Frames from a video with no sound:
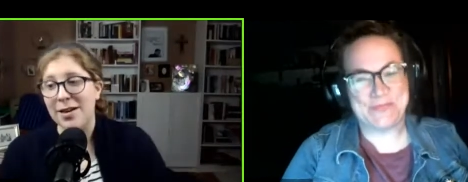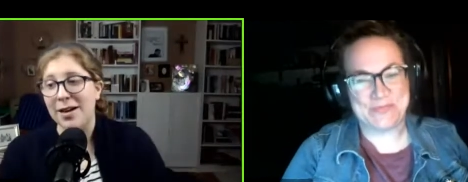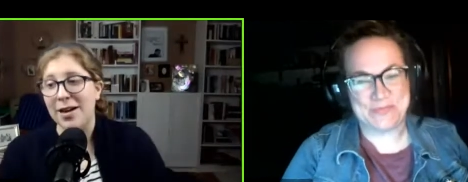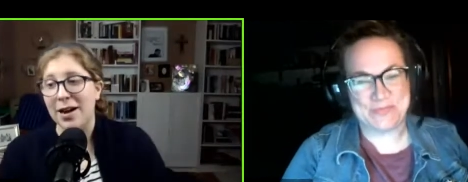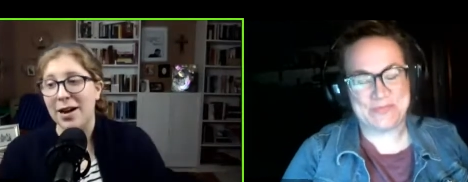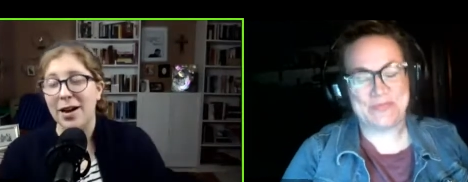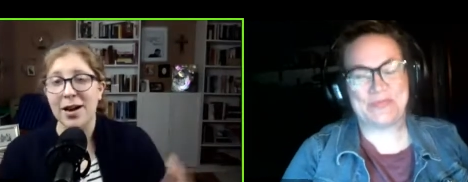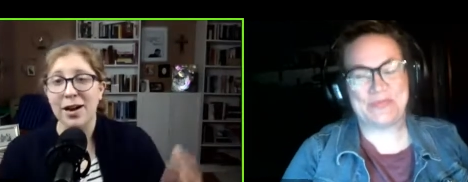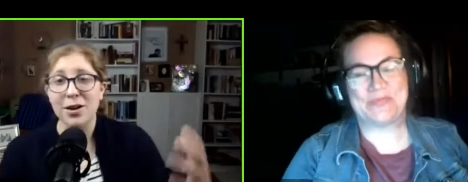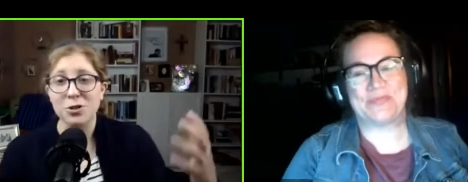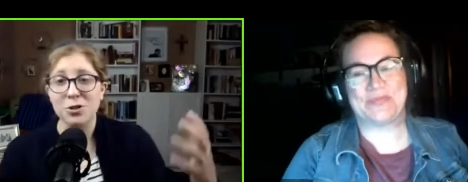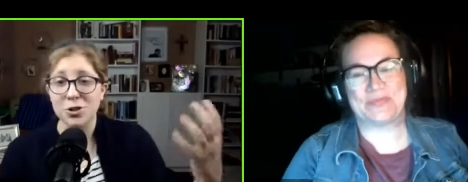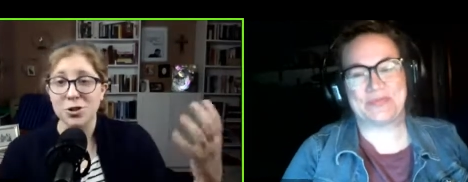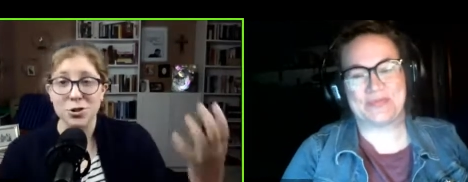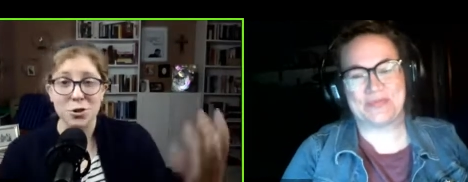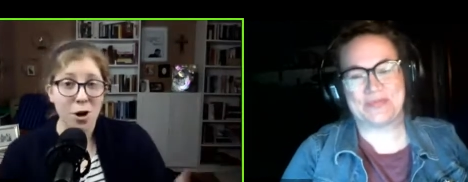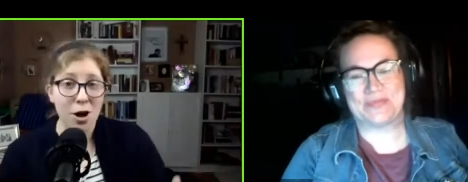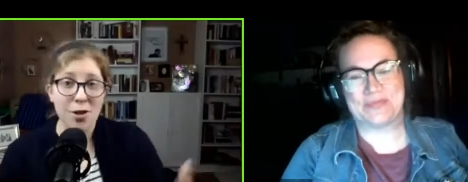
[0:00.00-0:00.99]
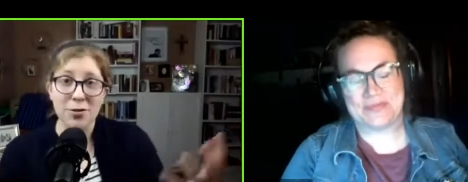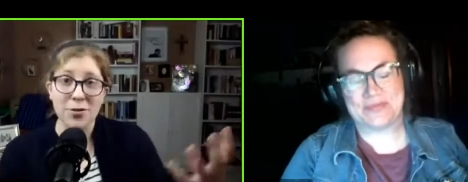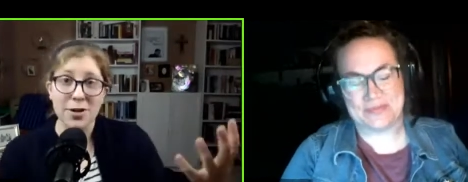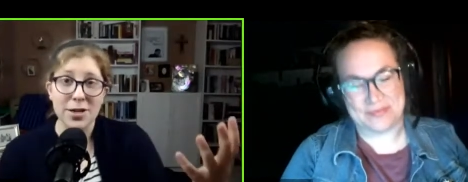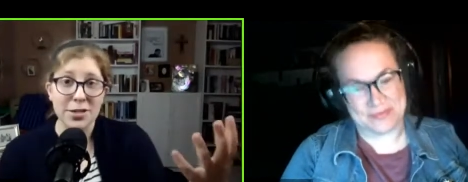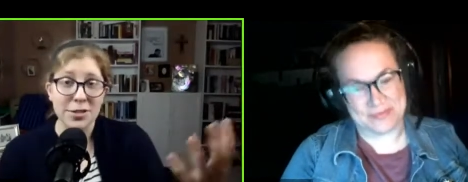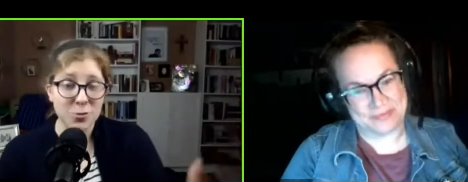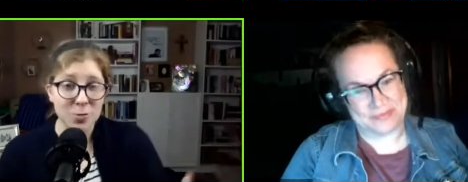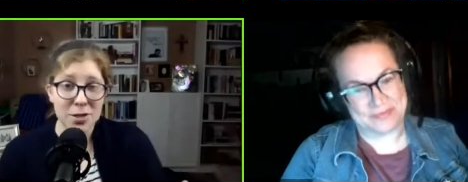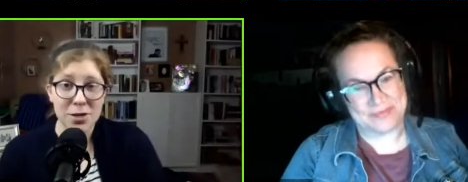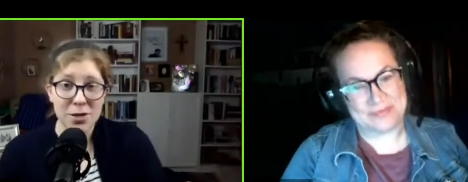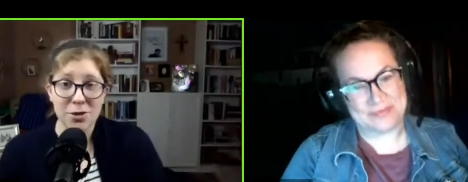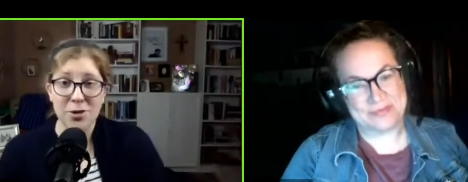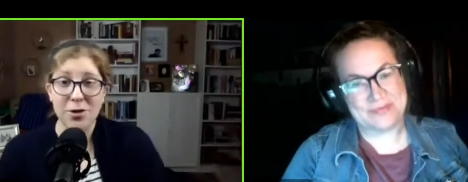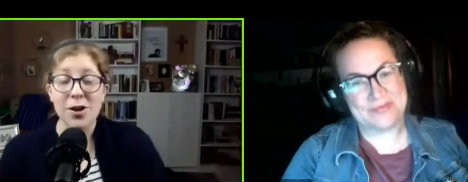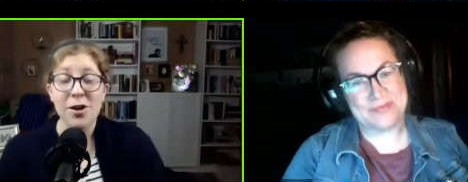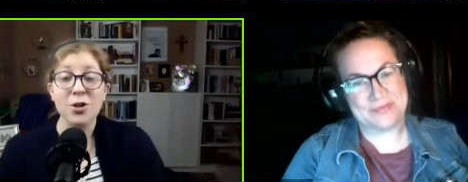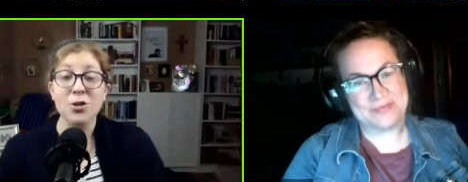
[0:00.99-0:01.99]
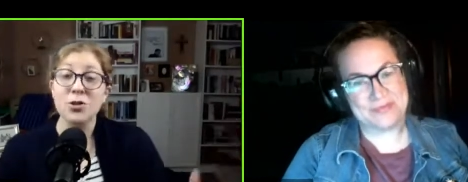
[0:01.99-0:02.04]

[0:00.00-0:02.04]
Speaker 1: Uh, she's an author and a speaker.